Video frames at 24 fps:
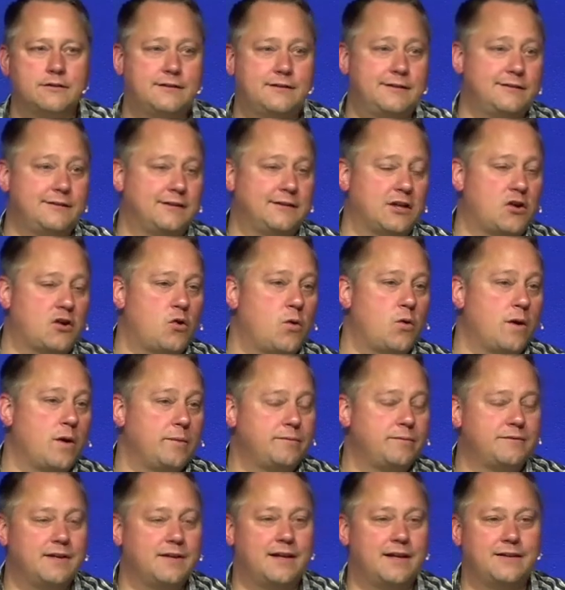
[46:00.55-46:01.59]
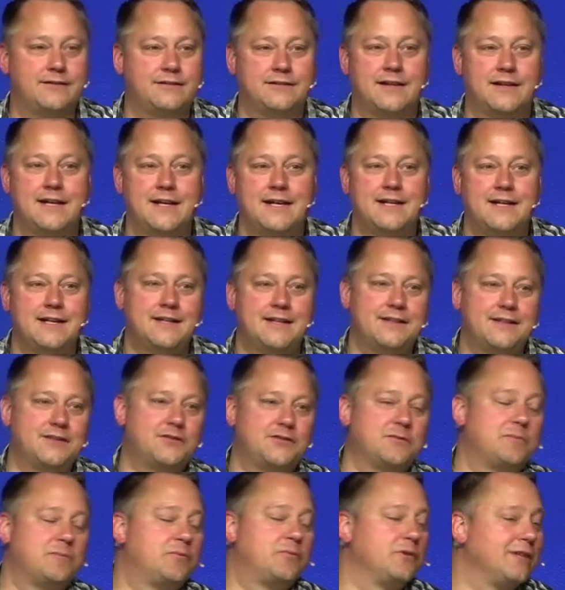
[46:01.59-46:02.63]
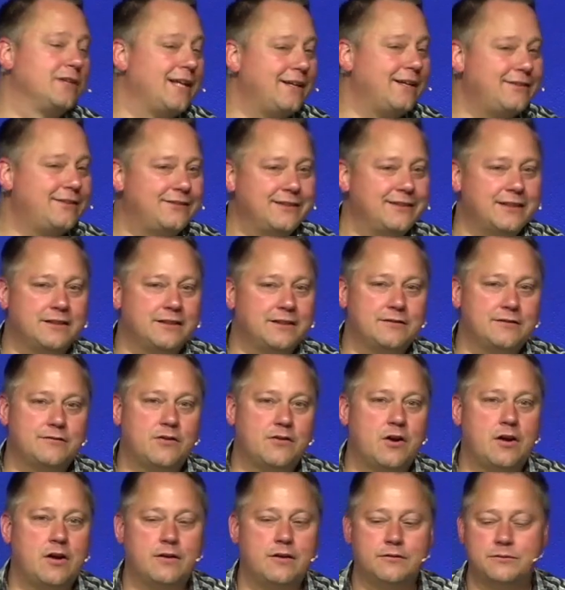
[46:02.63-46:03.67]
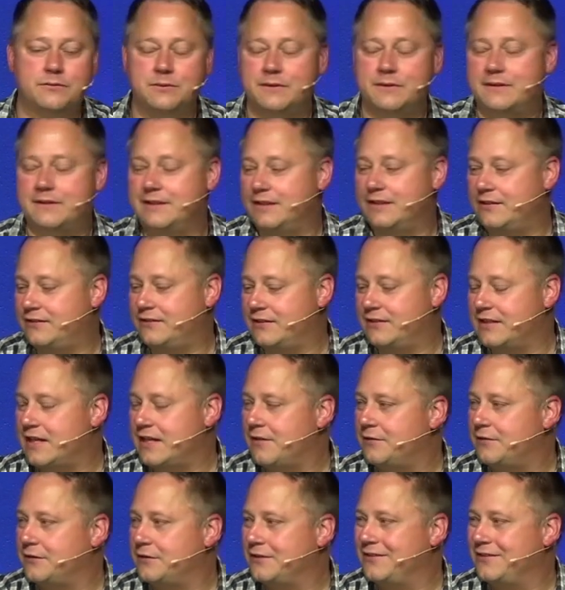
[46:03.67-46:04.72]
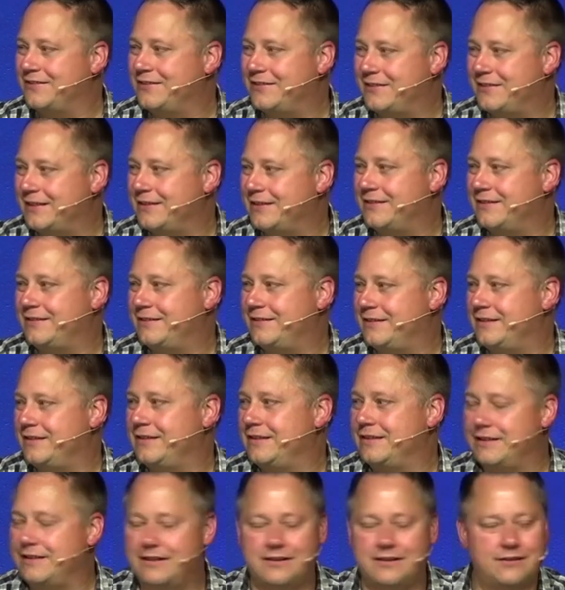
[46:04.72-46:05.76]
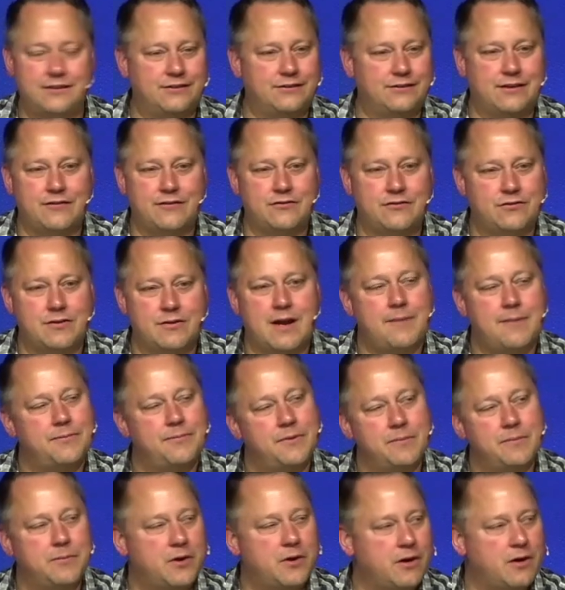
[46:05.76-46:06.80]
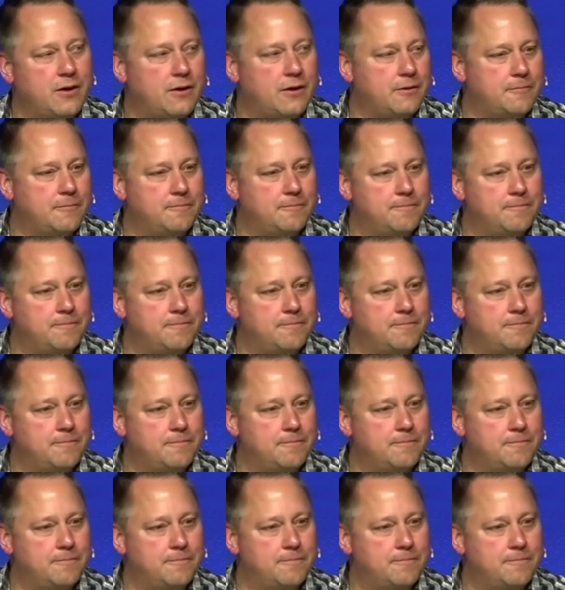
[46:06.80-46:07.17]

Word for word: He's equipped us. There's blessing involved with this. And now, for 16 years, I've dropped the ball.